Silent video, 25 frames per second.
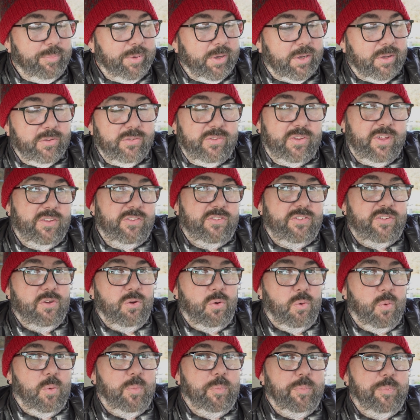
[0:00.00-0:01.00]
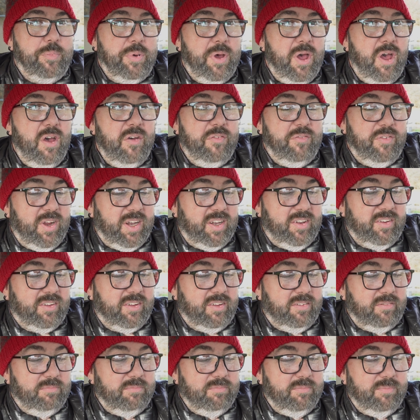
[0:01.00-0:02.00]
because they're still perfect.
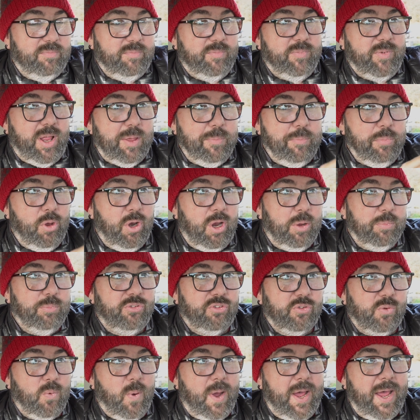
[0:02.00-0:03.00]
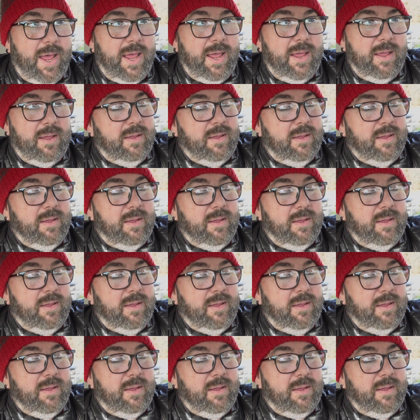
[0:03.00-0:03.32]
They pull up square.